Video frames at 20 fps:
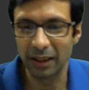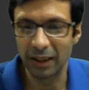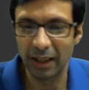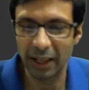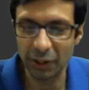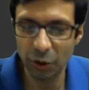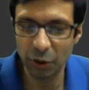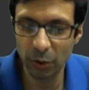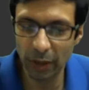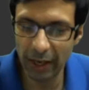
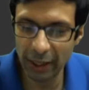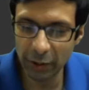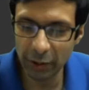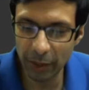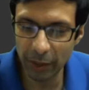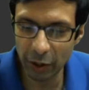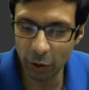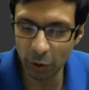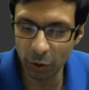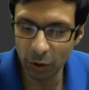As you guys
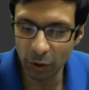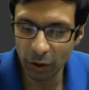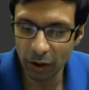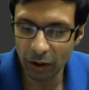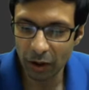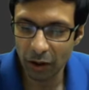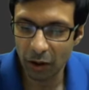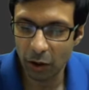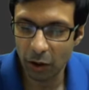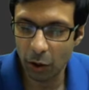may know,
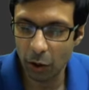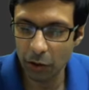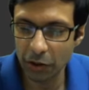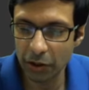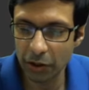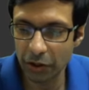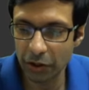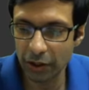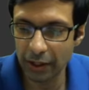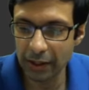
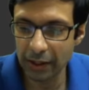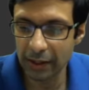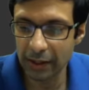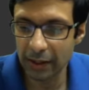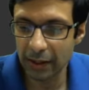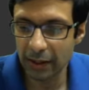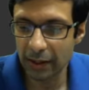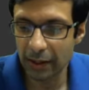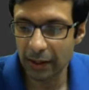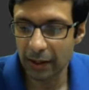oxygen
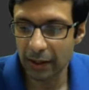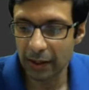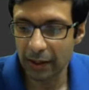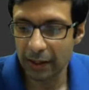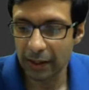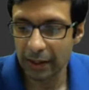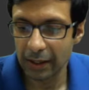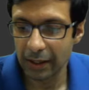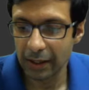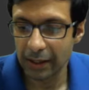is
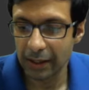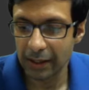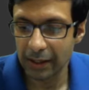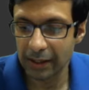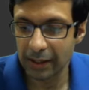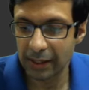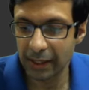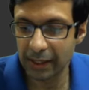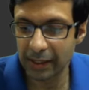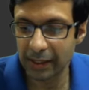
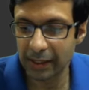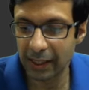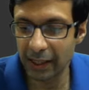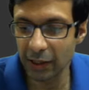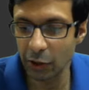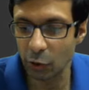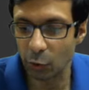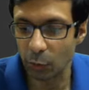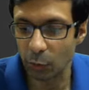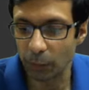
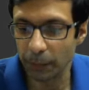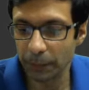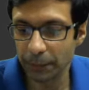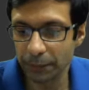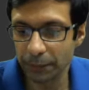16 U,